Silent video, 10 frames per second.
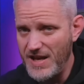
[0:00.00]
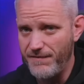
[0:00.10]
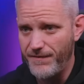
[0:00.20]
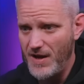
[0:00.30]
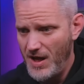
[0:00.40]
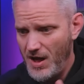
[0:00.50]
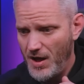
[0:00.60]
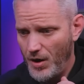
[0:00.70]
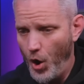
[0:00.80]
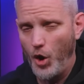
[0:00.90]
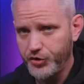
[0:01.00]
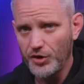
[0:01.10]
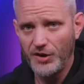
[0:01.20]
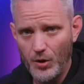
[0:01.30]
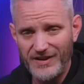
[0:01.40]
if
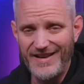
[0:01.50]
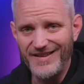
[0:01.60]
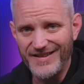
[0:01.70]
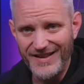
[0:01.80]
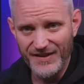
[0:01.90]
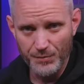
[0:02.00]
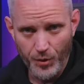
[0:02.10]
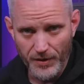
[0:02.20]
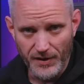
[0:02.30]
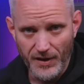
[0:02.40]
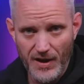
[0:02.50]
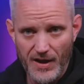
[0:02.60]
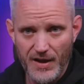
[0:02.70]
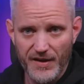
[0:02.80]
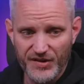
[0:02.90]
ultra low latency is important.
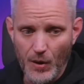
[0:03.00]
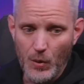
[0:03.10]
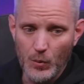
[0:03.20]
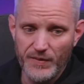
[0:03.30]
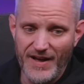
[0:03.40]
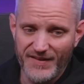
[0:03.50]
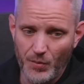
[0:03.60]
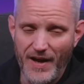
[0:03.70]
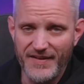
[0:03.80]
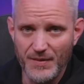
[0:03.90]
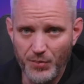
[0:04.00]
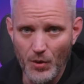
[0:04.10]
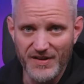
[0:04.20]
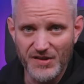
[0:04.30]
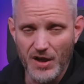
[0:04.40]
So that's why it's
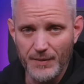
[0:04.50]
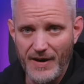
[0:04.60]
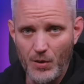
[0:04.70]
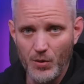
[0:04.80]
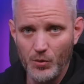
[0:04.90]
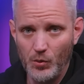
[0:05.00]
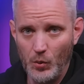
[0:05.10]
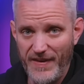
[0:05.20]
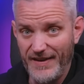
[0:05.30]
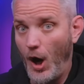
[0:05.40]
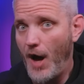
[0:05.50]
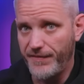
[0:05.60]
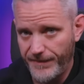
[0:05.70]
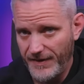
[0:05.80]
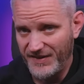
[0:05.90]
important to talk about with it
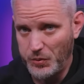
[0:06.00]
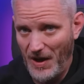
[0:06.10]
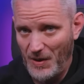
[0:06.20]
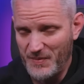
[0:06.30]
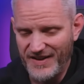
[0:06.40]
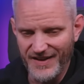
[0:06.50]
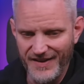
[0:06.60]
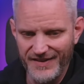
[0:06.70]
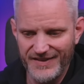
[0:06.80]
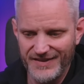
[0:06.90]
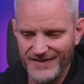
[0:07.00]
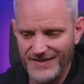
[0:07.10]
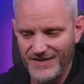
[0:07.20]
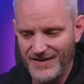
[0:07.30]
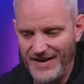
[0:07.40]
off as well, because
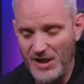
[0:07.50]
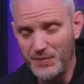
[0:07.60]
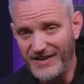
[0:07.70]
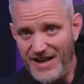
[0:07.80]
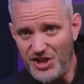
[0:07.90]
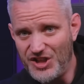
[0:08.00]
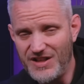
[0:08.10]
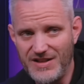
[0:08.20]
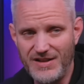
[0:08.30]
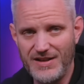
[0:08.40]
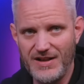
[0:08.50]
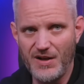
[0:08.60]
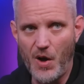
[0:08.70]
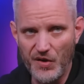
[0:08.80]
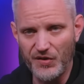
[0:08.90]
interpolation
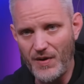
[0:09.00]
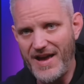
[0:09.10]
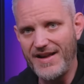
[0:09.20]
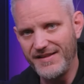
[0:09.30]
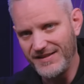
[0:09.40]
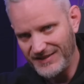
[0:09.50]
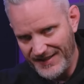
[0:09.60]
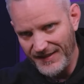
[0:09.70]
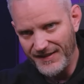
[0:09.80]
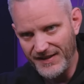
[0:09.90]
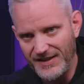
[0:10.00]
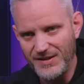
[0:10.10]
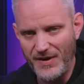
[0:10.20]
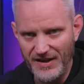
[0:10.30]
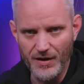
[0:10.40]
also adds latency
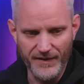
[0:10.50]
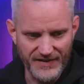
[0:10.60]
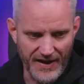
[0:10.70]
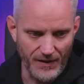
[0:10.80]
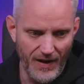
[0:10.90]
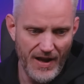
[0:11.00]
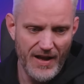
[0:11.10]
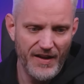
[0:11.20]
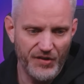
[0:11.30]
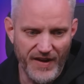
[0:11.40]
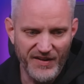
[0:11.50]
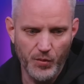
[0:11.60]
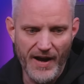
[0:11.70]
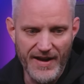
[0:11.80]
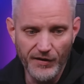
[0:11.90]
depending on the title. So that's
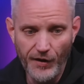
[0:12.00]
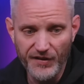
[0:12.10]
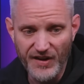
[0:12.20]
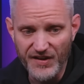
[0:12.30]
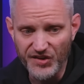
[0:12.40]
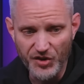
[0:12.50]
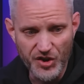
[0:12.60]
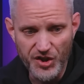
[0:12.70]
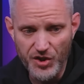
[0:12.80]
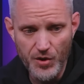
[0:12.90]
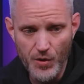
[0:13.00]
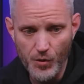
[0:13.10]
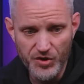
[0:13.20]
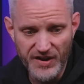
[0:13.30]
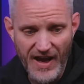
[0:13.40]
why it looks like such a
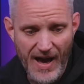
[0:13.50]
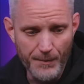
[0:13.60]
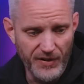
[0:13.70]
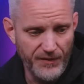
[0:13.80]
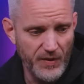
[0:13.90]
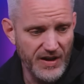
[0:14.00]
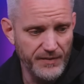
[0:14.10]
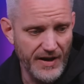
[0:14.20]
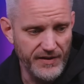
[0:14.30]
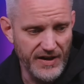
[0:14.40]
huge gap. But if we come down